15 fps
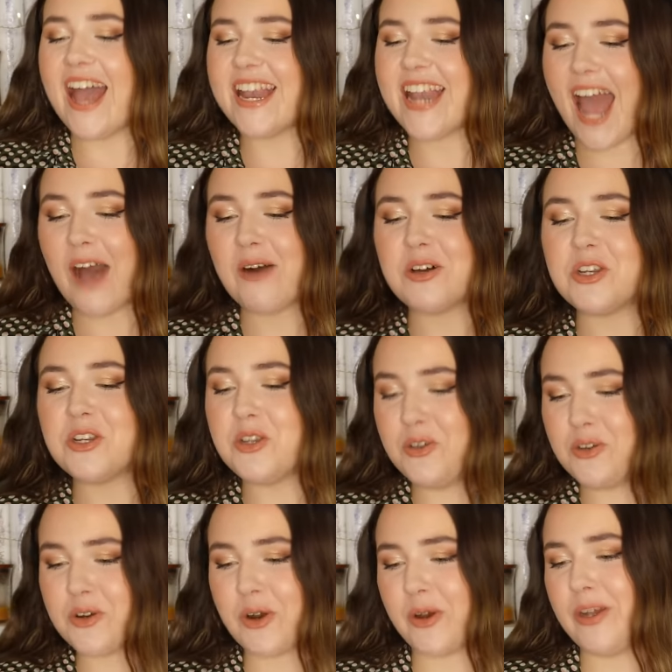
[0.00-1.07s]
And now a
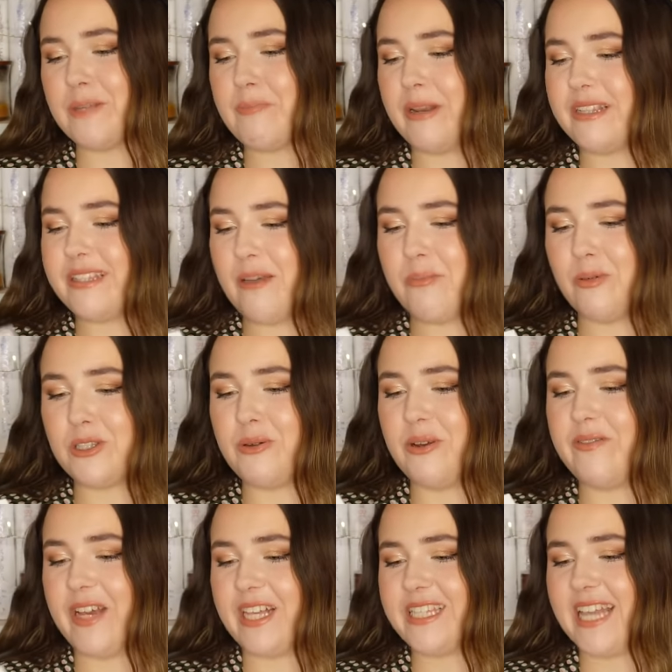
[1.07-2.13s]
new crew has been assembled to
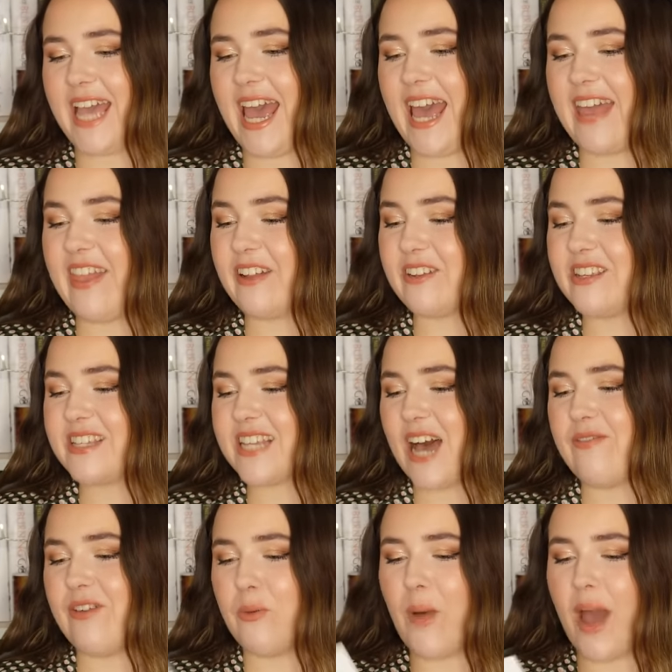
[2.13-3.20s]
investigate and they'll
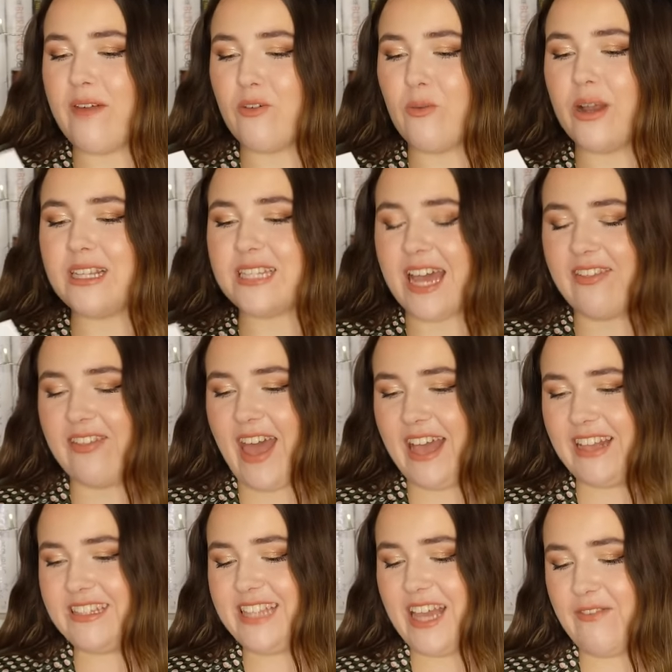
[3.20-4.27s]
discover whatever went down there
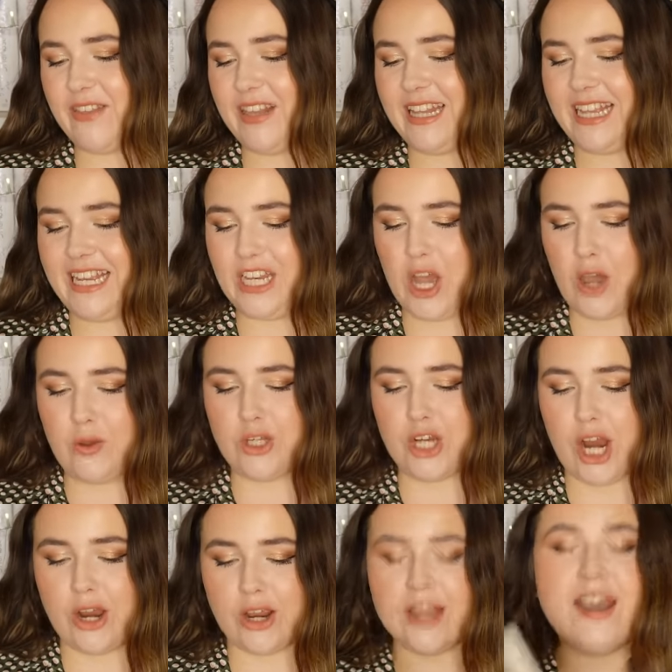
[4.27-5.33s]
is definitely no
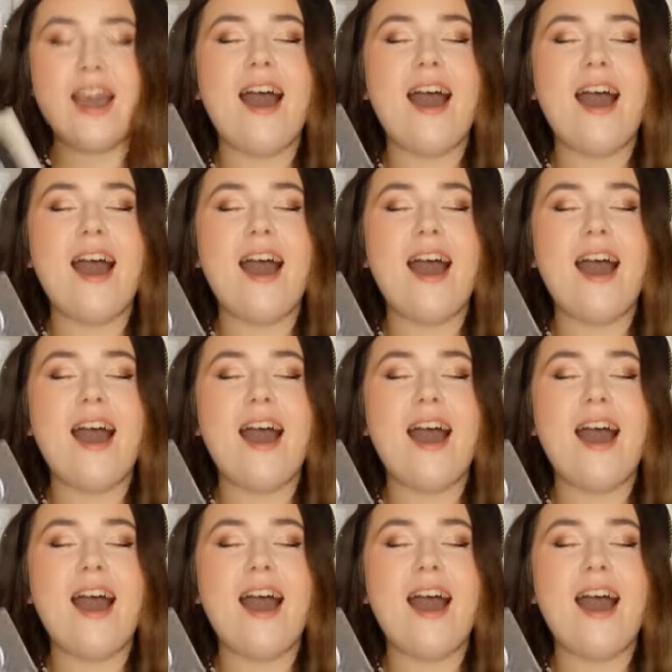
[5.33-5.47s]
joke.